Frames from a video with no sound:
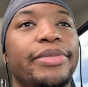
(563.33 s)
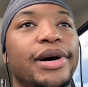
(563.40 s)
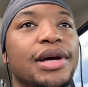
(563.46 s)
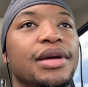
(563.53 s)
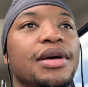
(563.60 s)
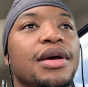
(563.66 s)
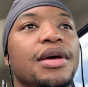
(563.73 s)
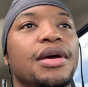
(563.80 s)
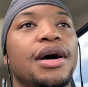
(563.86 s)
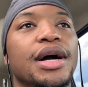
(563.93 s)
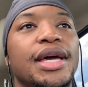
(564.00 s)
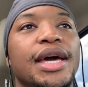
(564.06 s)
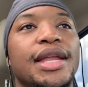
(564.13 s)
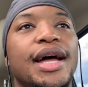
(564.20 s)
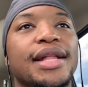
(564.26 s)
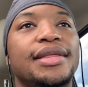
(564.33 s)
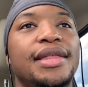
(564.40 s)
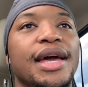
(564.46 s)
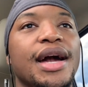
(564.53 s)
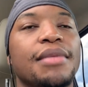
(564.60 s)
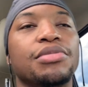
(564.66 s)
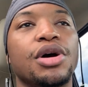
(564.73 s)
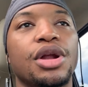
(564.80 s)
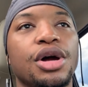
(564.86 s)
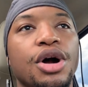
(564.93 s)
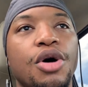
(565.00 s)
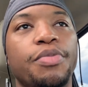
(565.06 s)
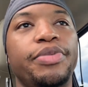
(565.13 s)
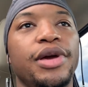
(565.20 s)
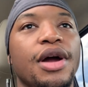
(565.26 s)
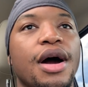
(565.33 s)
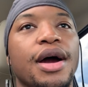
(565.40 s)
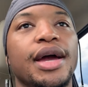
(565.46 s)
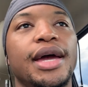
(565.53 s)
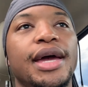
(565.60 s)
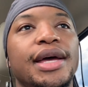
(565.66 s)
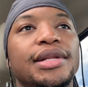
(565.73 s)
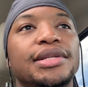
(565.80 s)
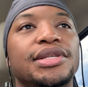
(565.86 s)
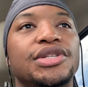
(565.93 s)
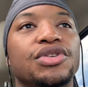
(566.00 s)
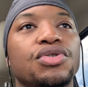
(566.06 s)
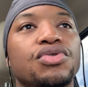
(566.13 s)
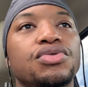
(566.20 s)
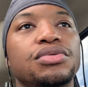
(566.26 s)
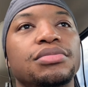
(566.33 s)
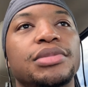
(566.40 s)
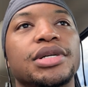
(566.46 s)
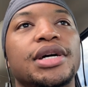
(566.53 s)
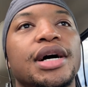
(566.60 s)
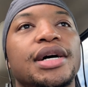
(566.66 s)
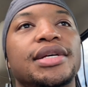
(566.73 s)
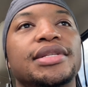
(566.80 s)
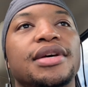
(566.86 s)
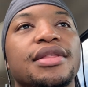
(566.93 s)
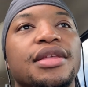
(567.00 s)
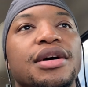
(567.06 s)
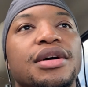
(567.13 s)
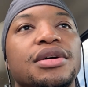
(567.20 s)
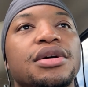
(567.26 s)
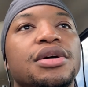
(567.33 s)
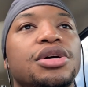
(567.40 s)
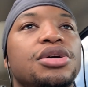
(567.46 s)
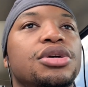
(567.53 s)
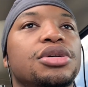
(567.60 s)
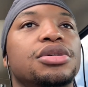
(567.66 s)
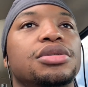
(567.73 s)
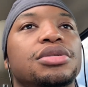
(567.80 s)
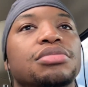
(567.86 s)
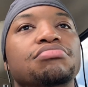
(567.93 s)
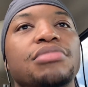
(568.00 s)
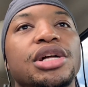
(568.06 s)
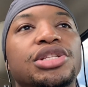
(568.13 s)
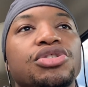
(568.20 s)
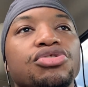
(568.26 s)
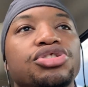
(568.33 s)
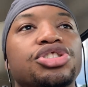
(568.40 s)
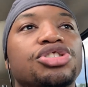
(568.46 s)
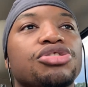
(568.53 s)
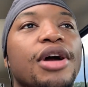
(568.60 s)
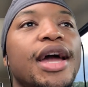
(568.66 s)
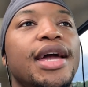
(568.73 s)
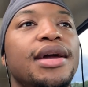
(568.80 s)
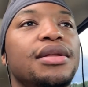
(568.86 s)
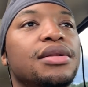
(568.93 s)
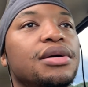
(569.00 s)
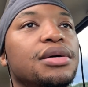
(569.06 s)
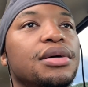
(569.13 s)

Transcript: But again, I think I'm gonna go PRN soon because of the mental strain